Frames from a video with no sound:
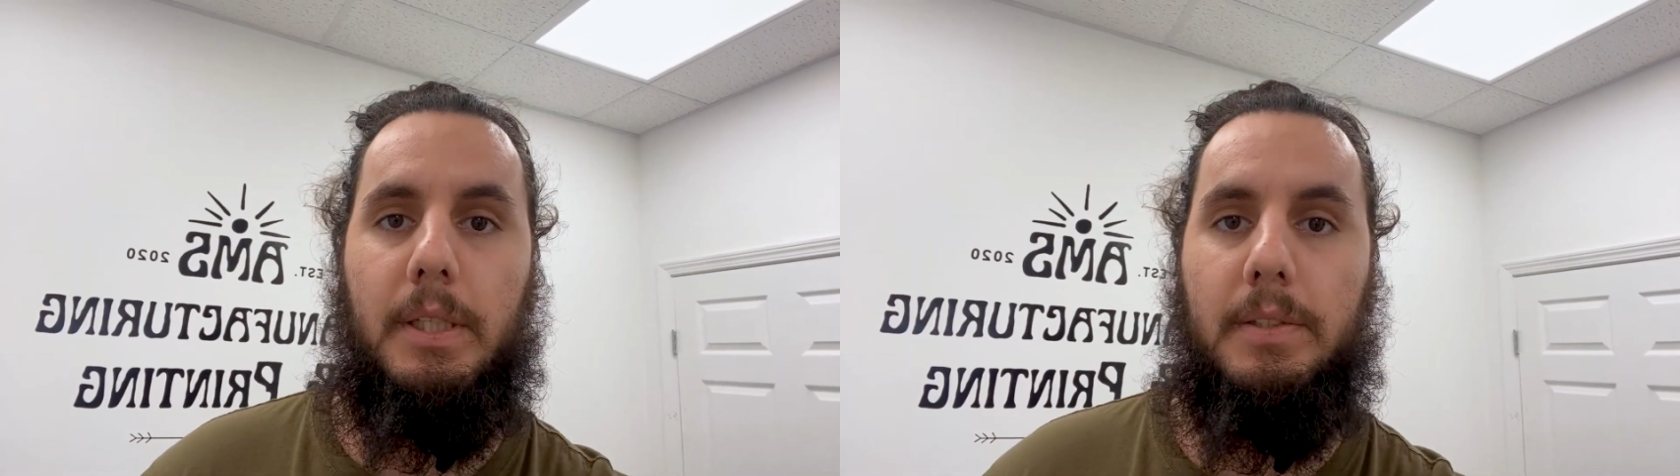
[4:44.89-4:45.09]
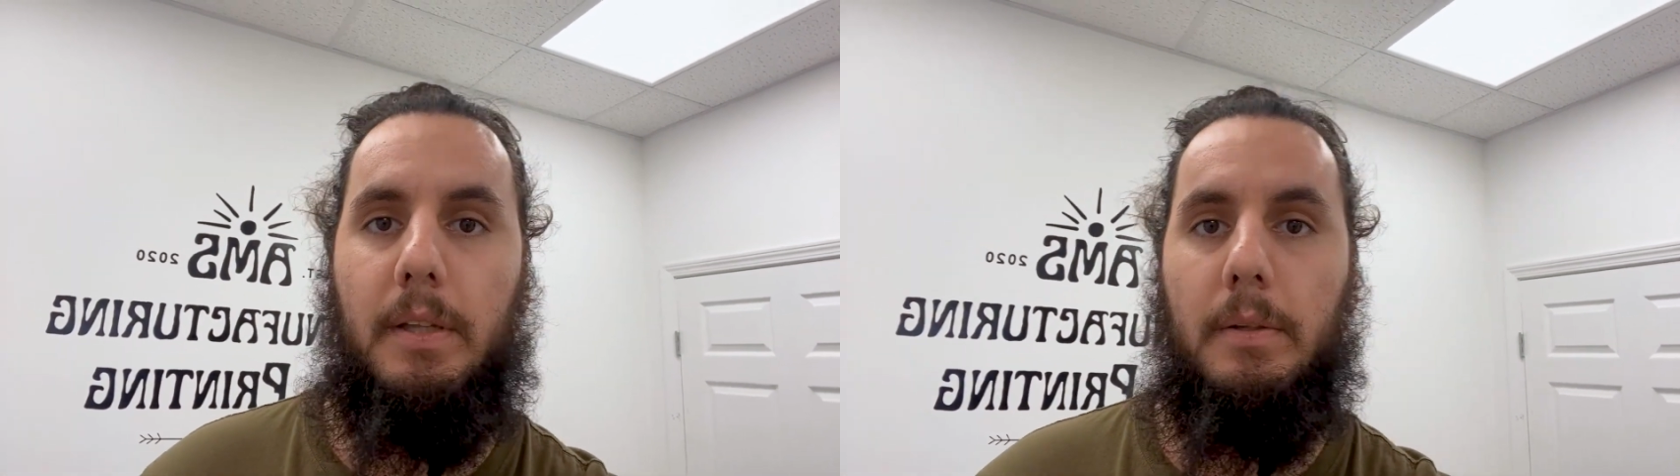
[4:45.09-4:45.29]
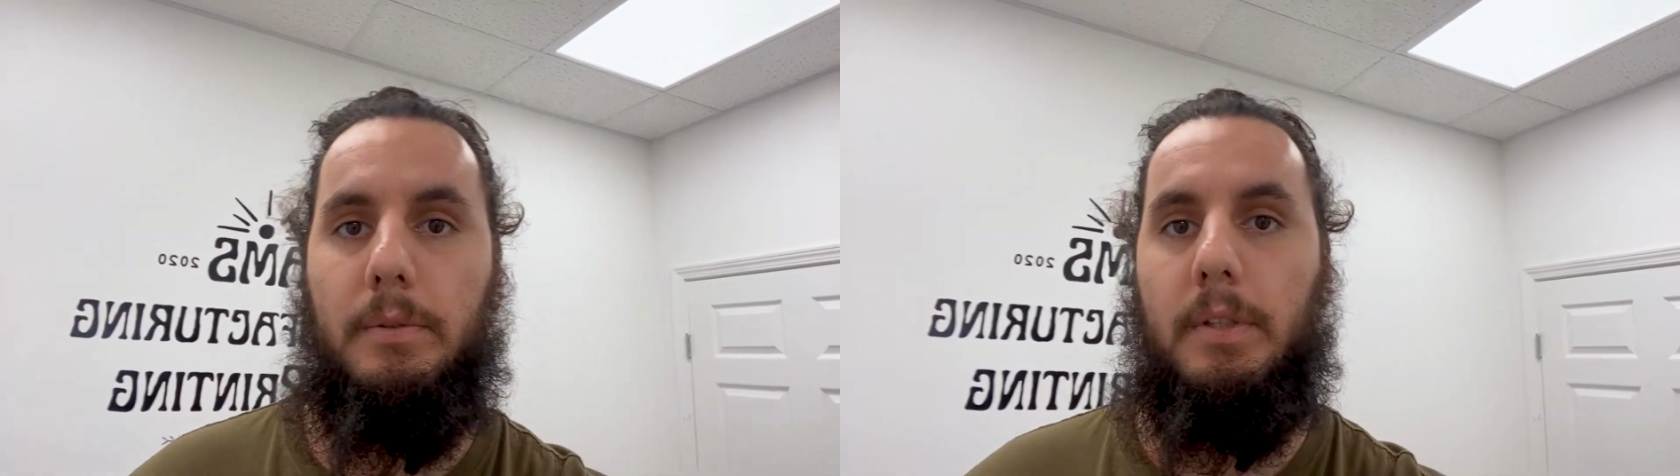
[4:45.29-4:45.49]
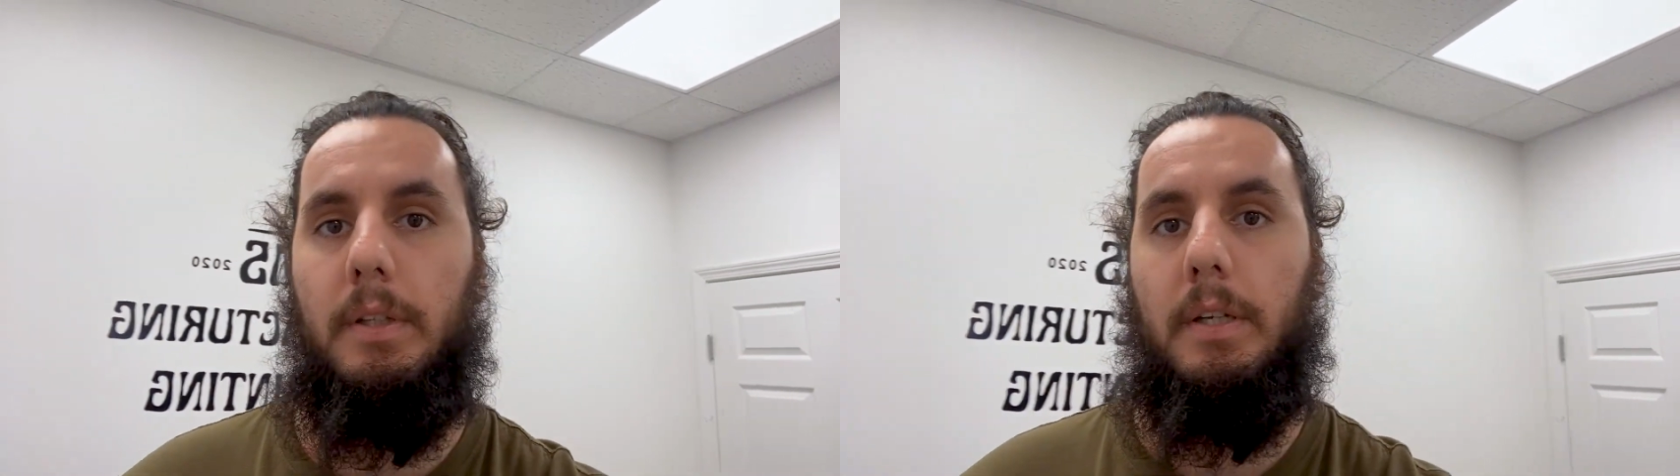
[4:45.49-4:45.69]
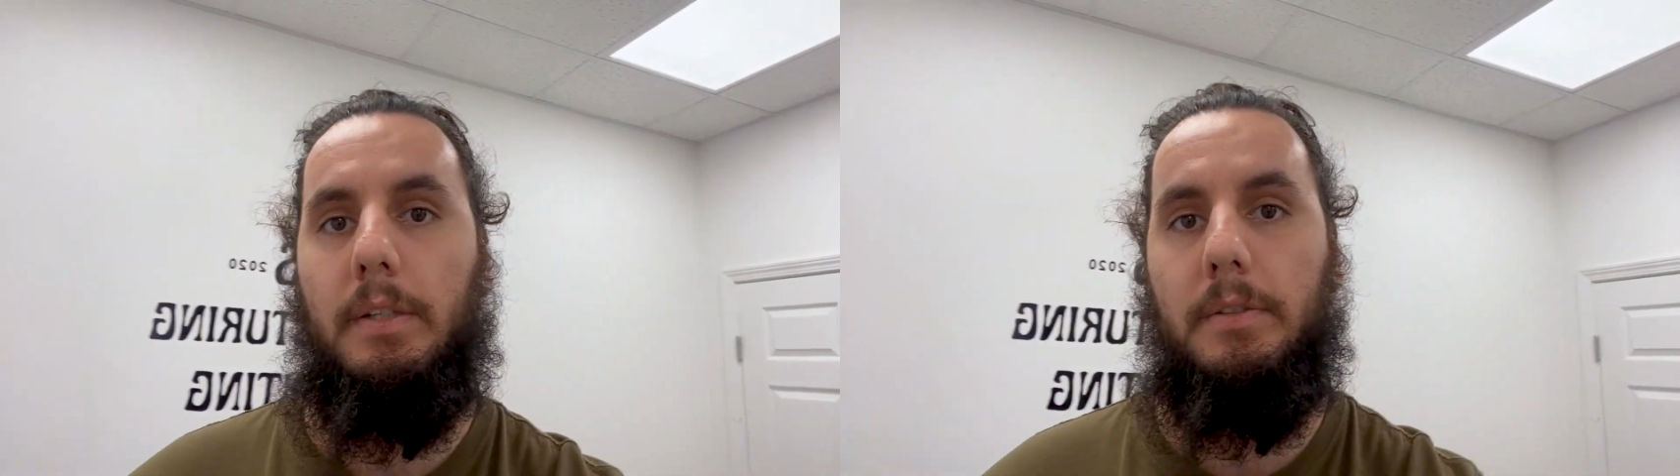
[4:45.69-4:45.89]
can send those to
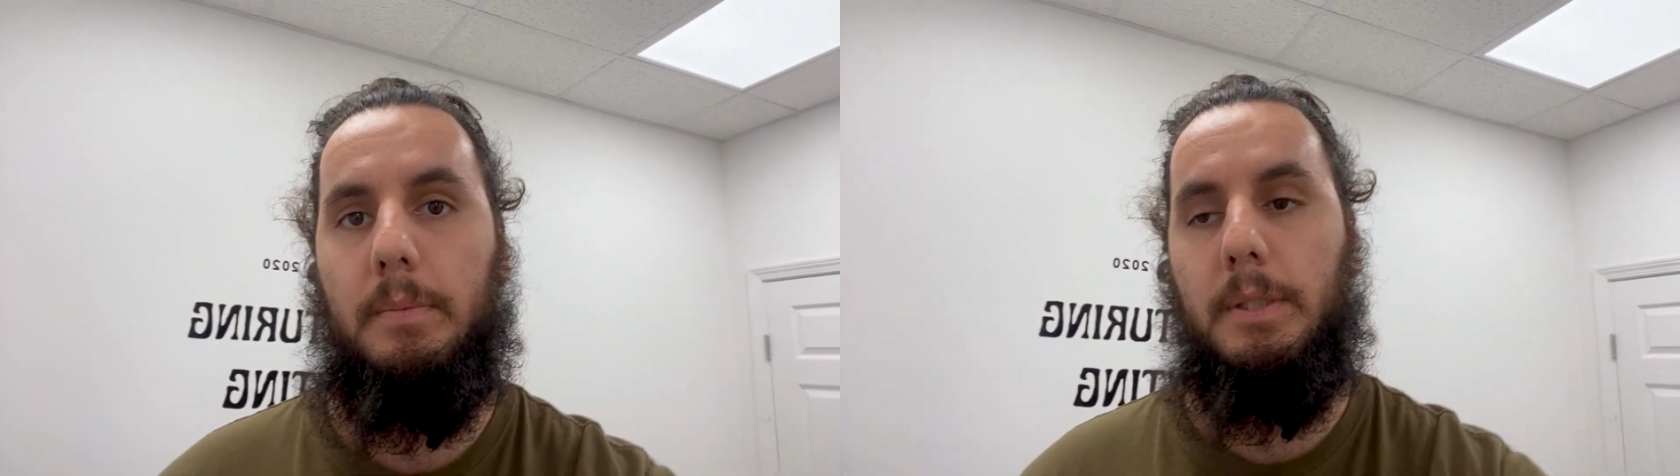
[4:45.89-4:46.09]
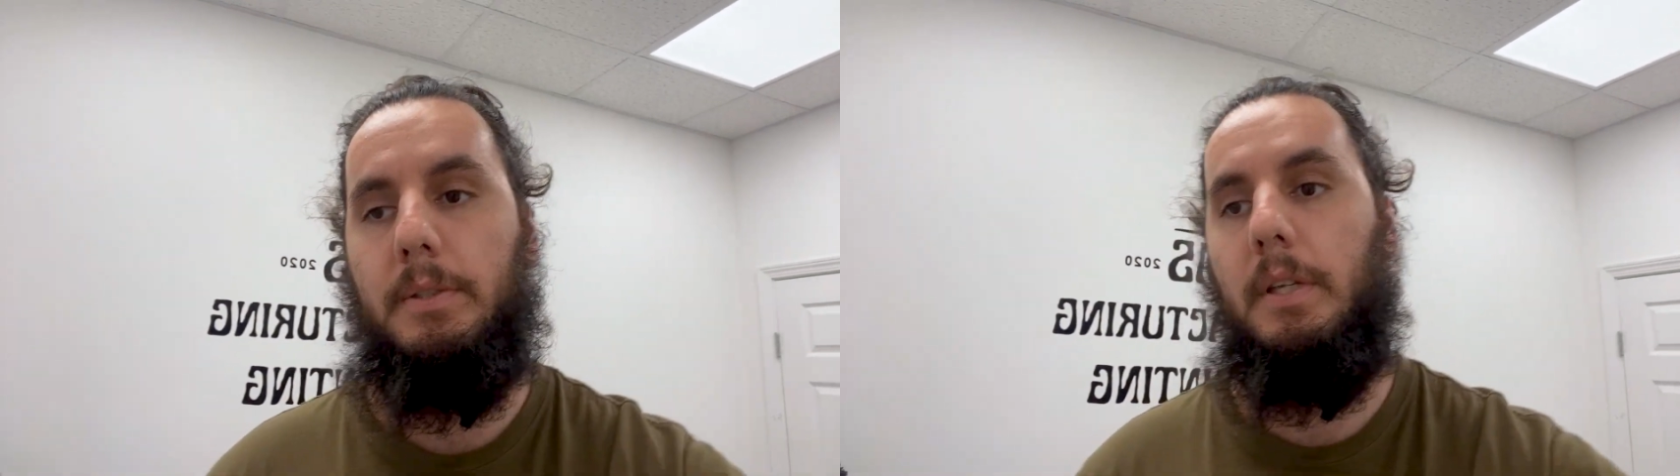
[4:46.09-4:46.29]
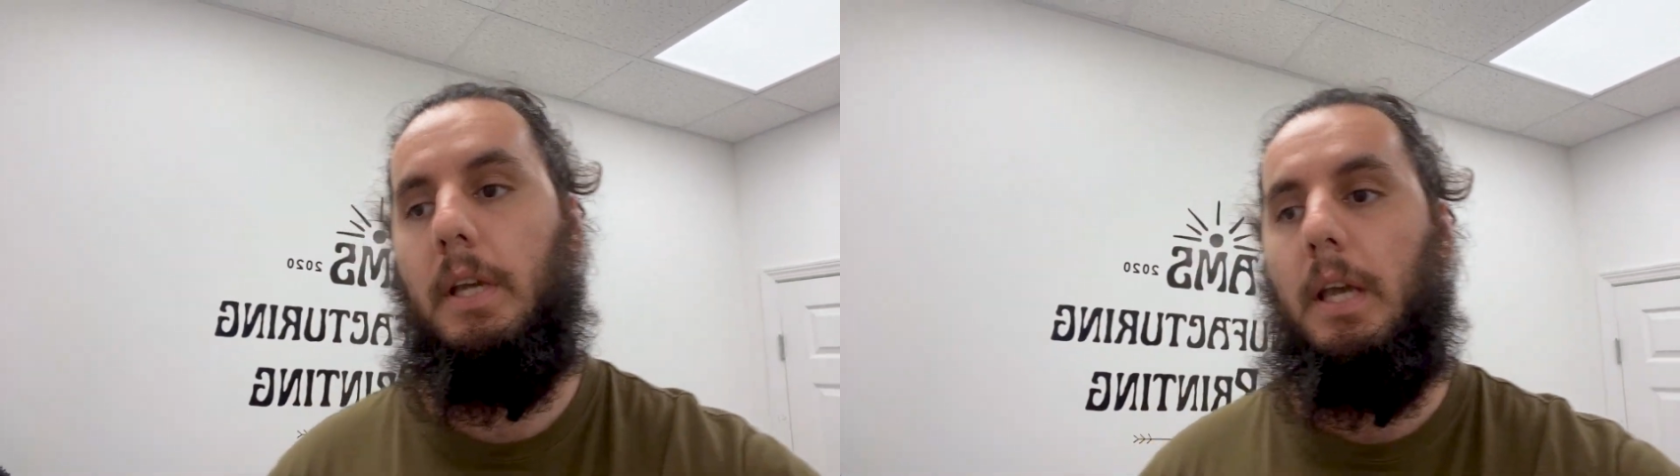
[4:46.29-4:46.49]
the customers.